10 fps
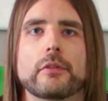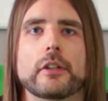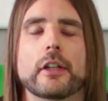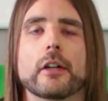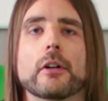
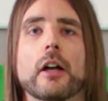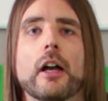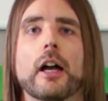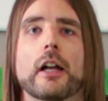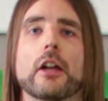video,
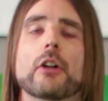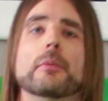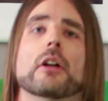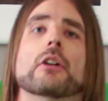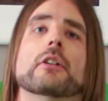and I hope
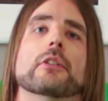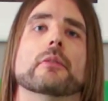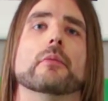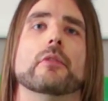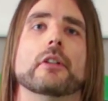you learned
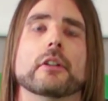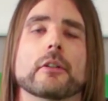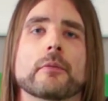something.